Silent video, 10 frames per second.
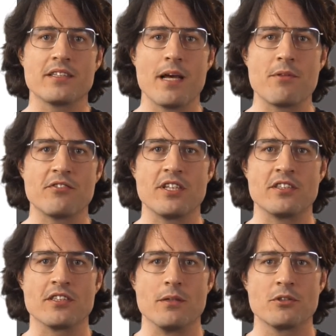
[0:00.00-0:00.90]
adaptive
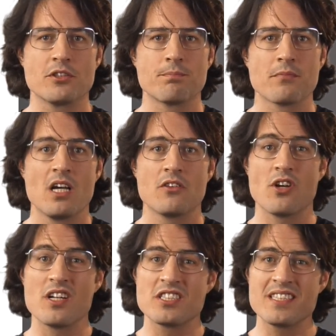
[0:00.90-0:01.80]
systems. To
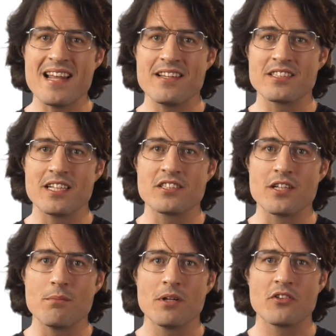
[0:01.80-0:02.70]
understand the
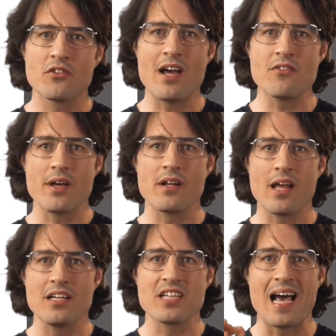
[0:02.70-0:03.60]
system, try to
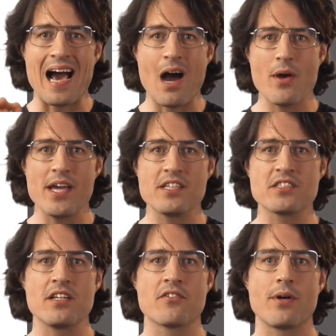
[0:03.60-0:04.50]
analyze how agents
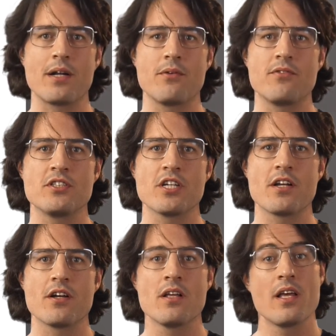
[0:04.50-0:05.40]
interact with each
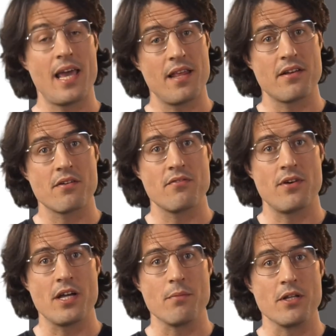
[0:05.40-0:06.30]
other and their
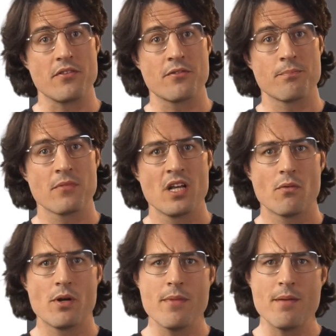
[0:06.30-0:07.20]
environment.
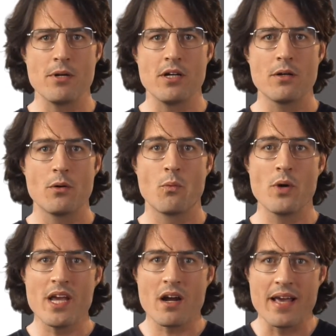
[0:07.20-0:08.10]
Remember,
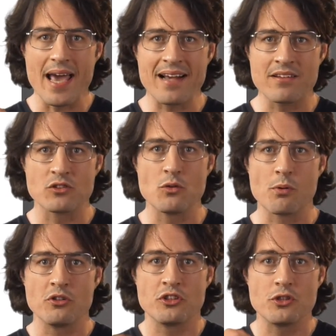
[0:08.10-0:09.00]
we are the actors who
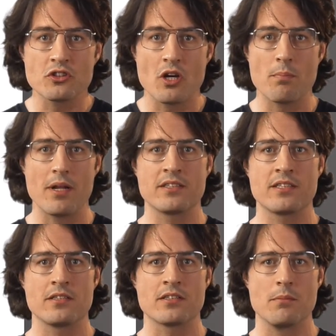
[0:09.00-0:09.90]
produce complex
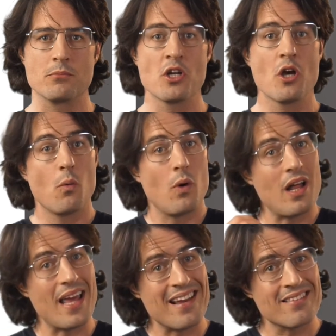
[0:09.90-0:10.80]
systems
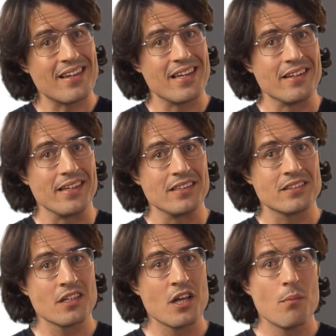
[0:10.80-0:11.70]
while acting in
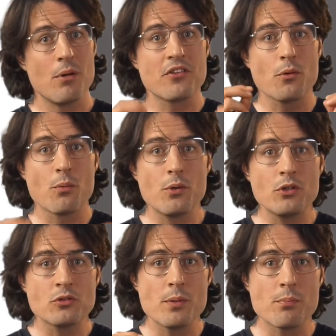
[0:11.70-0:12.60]
these, but the
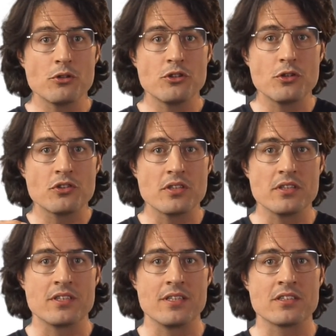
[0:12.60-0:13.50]
rules we produce in the
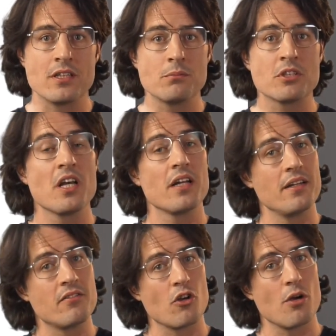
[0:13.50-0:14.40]
systems
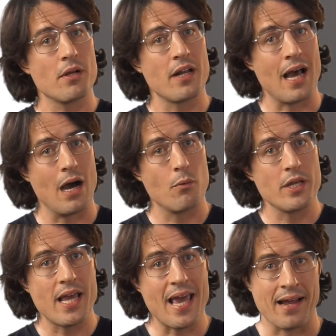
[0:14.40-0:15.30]
determine how
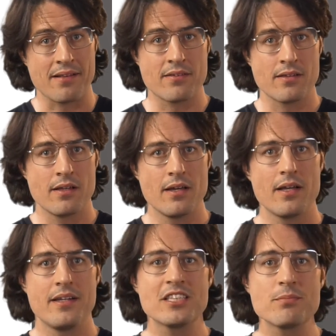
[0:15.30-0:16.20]
we act.
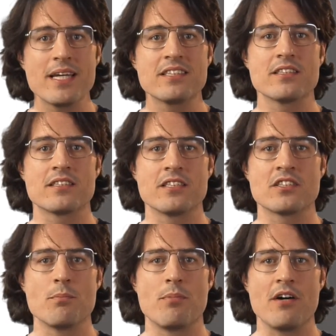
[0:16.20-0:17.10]
This makes the
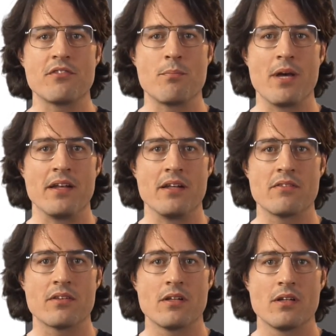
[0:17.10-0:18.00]
system
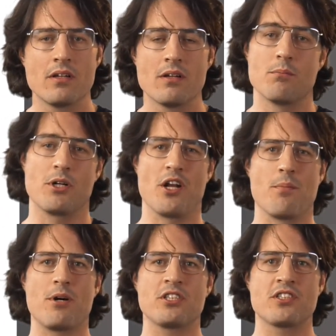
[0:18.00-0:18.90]
path-dependent. But on a
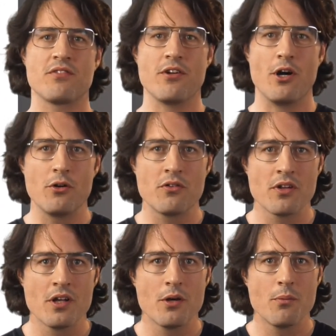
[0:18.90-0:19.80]
positive note,
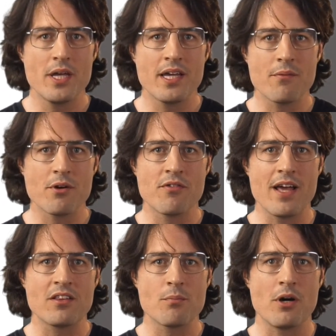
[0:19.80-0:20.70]
we can
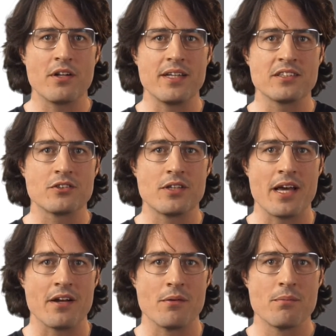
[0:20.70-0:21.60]
reflect upon this
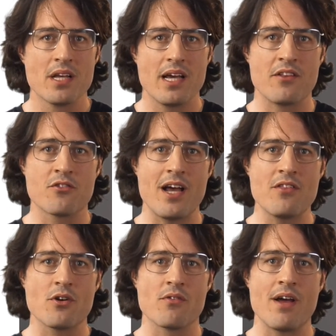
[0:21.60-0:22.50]
together and try
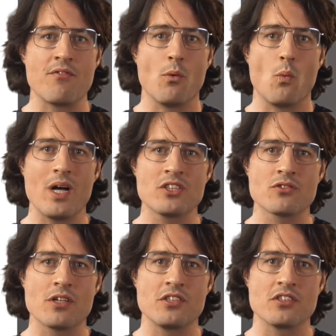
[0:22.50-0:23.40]
to unravel what
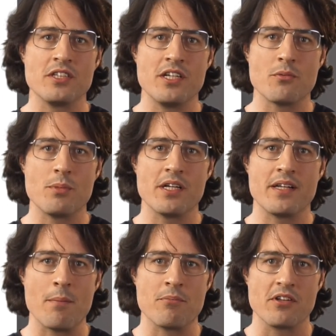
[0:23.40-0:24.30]
structures need to be
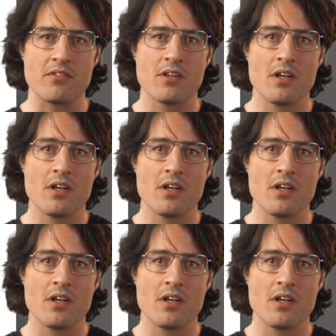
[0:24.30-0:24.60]
adapted.